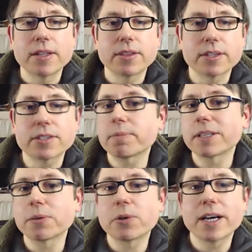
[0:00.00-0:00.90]
This is, by
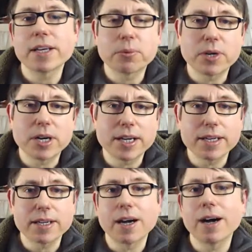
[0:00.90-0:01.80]
the
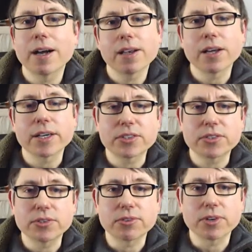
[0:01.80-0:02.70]
way I like
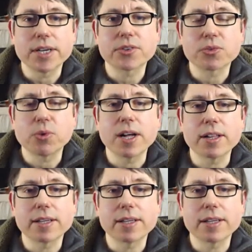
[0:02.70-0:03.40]
to write as well.